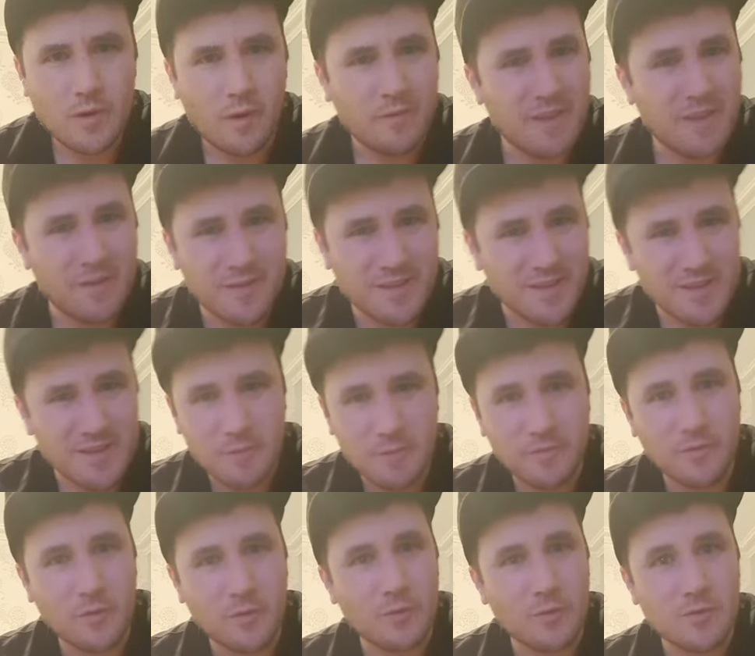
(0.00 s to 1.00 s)
I've never done
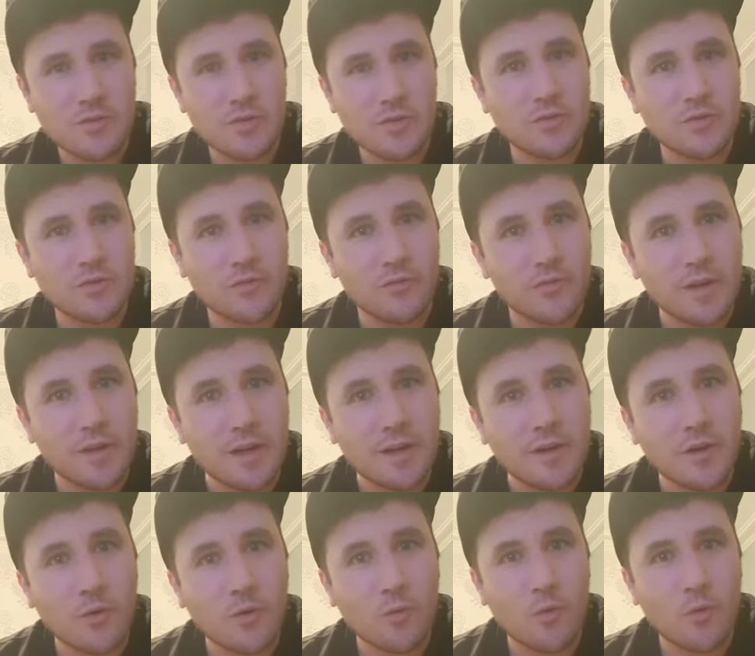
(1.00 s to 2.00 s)
this before, so I don't
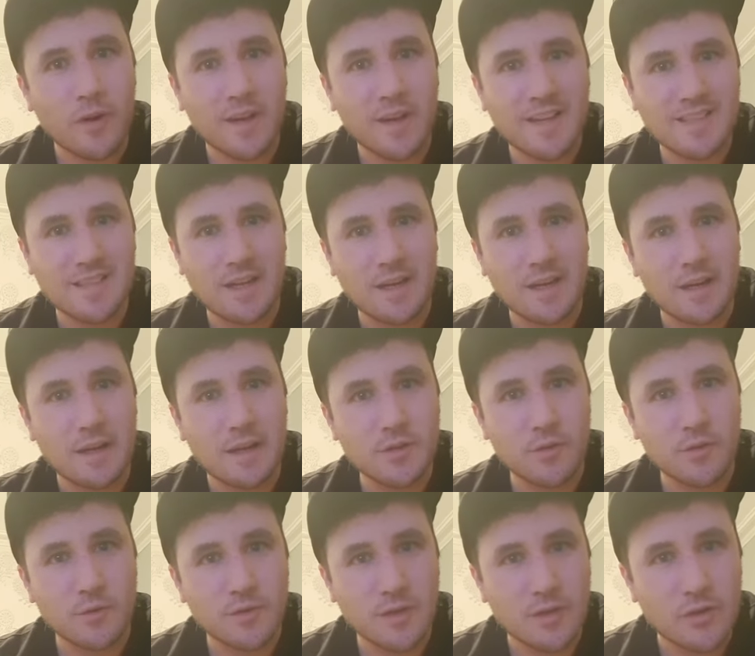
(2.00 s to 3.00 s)
really know what exactly
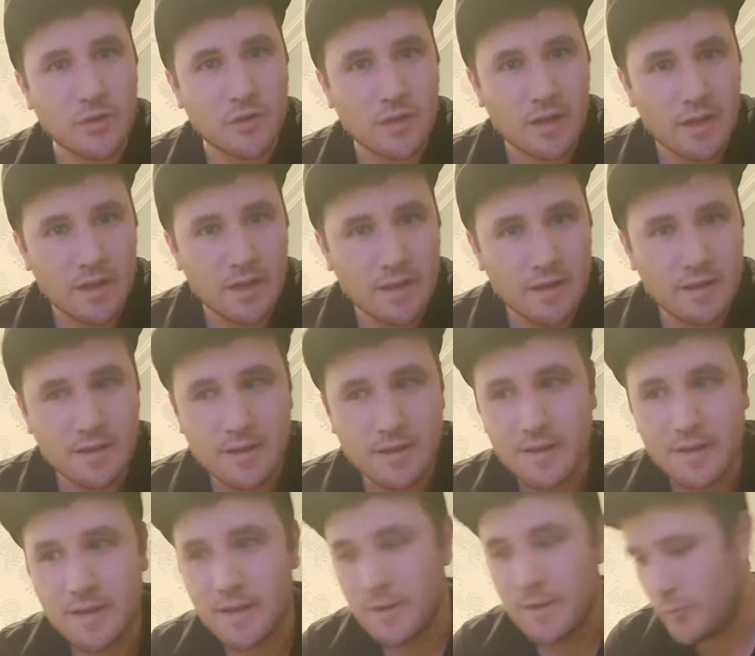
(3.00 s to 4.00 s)
it's going to look like,
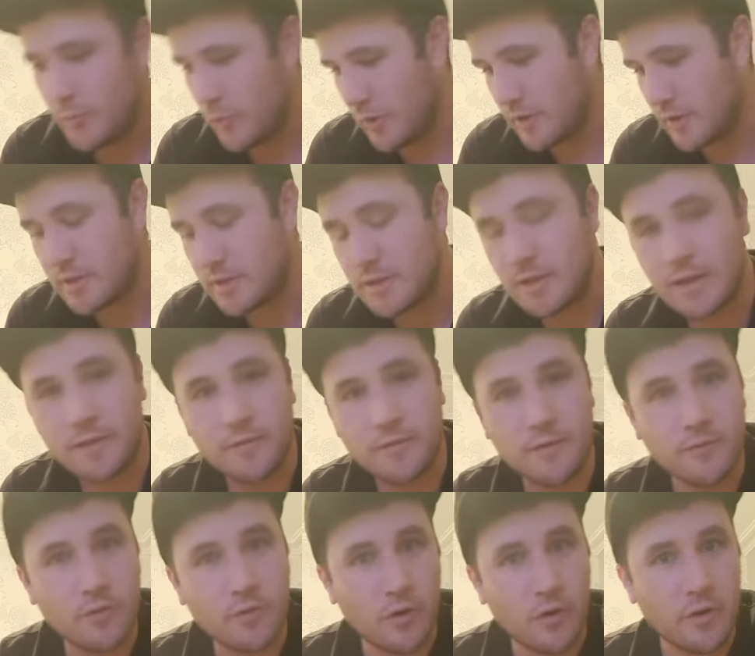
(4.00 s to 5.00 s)
but
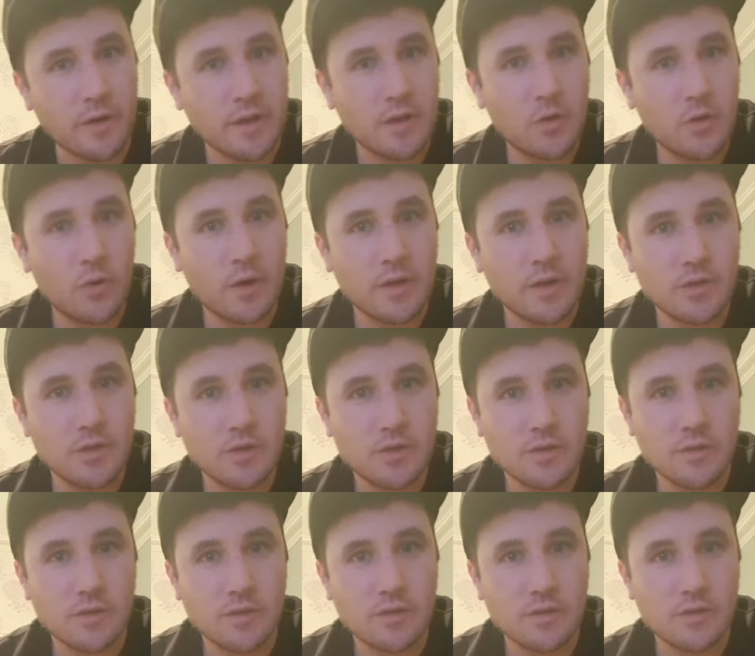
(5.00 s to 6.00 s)
if you've got any
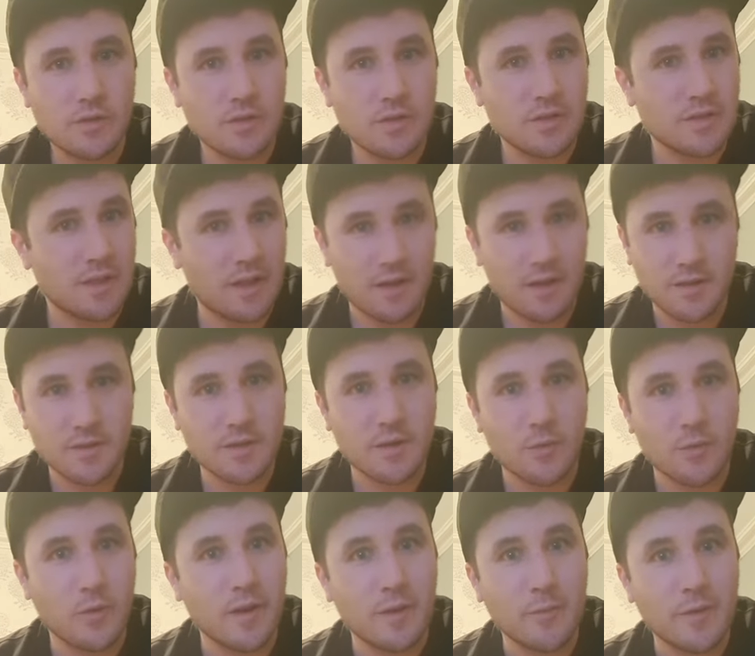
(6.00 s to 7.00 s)
questions, just
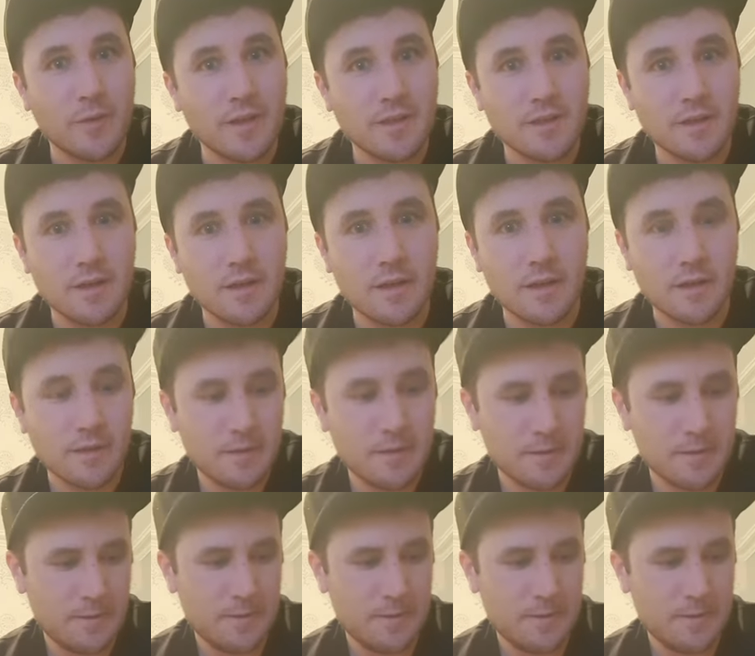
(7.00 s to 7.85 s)
ask away basically.